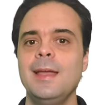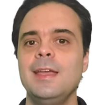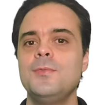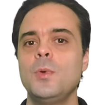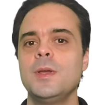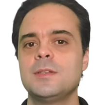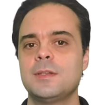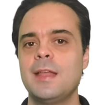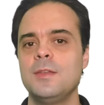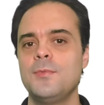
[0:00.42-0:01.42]
Influencers
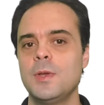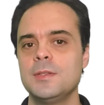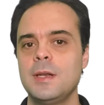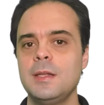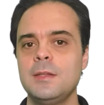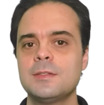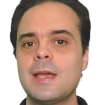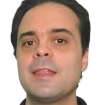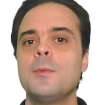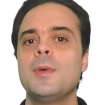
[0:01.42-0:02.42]
and influencer leaders
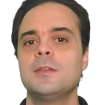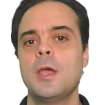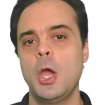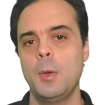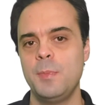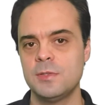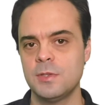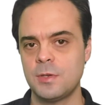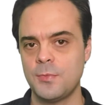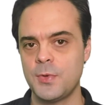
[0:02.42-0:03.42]
are the best
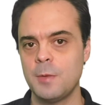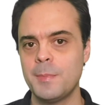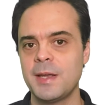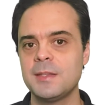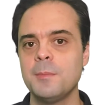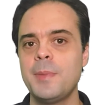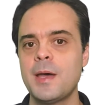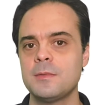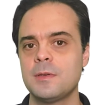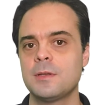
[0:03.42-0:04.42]
business referral marketing
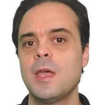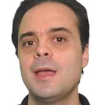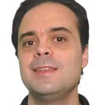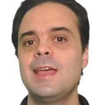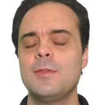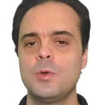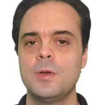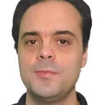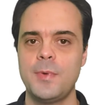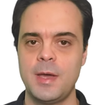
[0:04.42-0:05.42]
partners that you
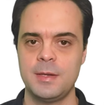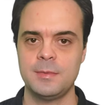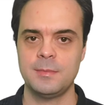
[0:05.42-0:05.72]
can find.